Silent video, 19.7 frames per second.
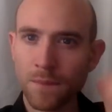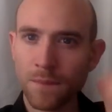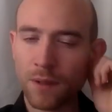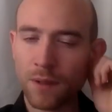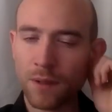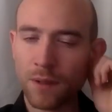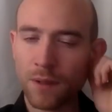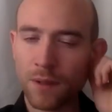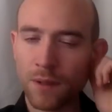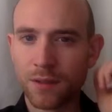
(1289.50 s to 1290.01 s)

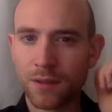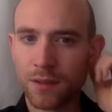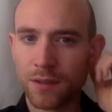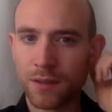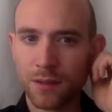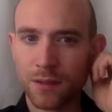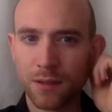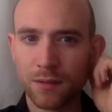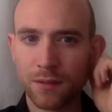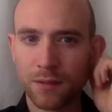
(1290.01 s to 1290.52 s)
Why isn't this
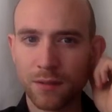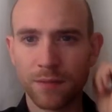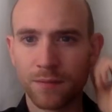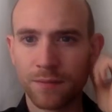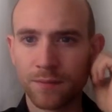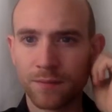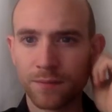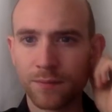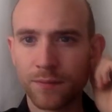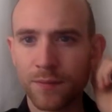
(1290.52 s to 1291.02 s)
loading?
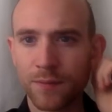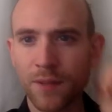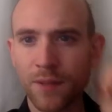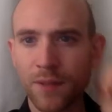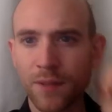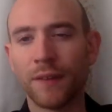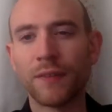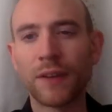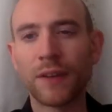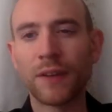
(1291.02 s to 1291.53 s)

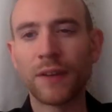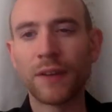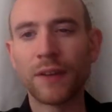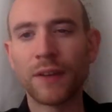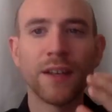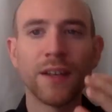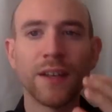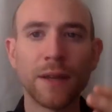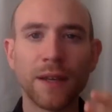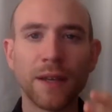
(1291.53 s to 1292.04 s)
I've got
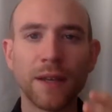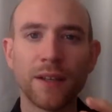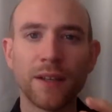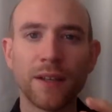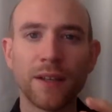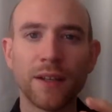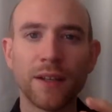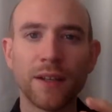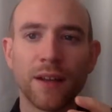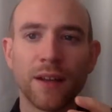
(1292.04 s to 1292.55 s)
gigabit
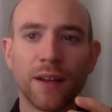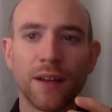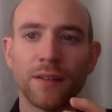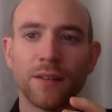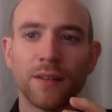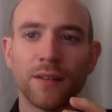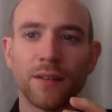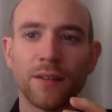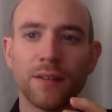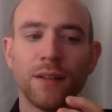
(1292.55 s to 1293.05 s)
internet
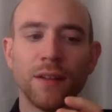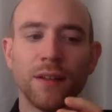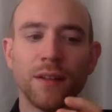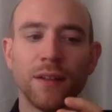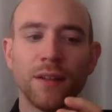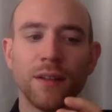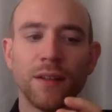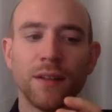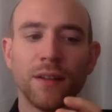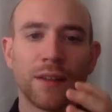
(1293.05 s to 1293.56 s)

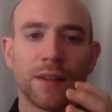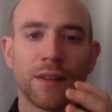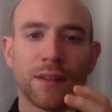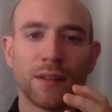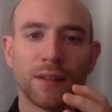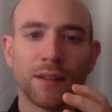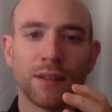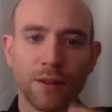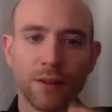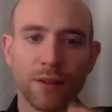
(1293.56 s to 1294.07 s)
and
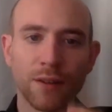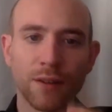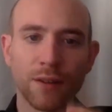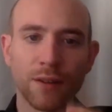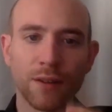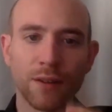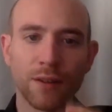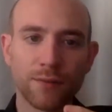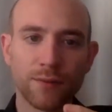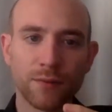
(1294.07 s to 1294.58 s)
nothing
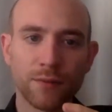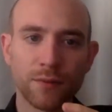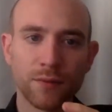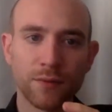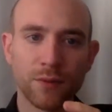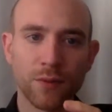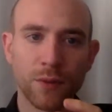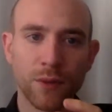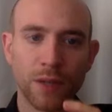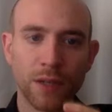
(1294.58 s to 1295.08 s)
loads
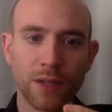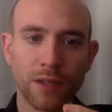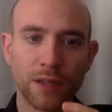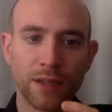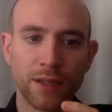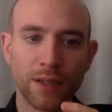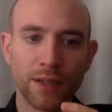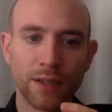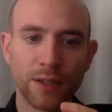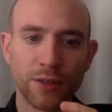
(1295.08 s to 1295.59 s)

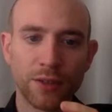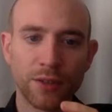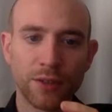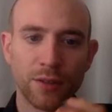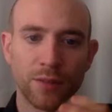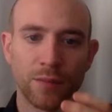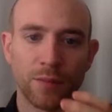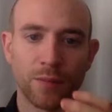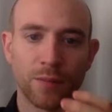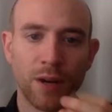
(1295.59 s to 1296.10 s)
quickly like
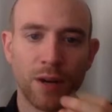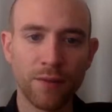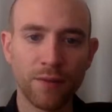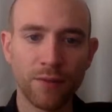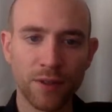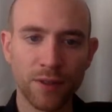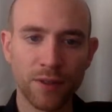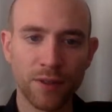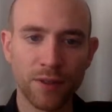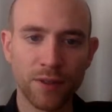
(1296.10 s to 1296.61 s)
it should.
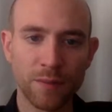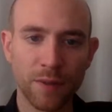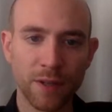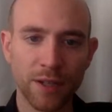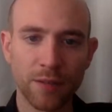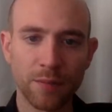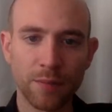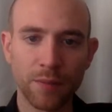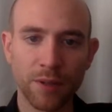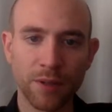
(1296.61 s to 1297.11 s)
Part of this
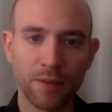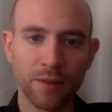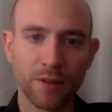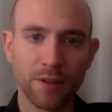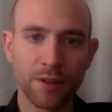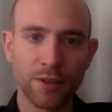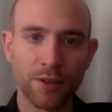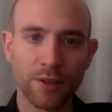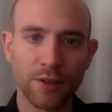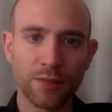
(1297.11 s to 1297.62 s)
is my
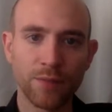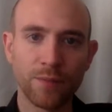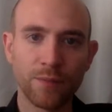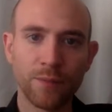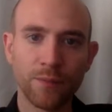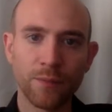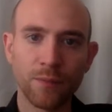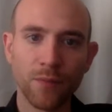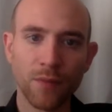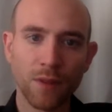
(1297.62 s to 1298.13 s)
computer
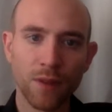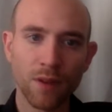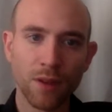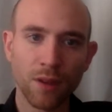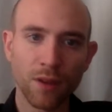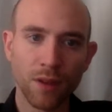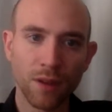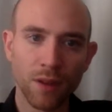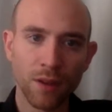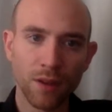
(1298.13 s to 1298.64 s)
issue.
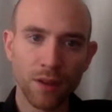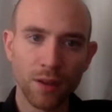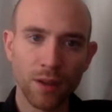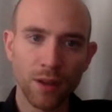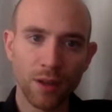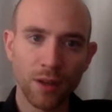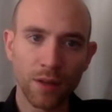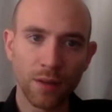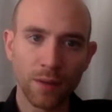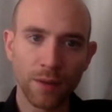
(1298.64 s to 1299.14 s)

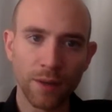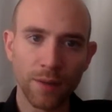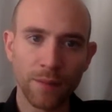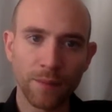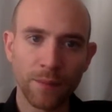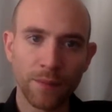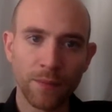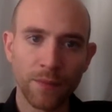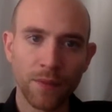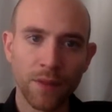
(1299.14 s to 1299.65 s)

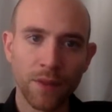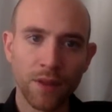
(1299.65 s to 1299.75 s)
Anyway.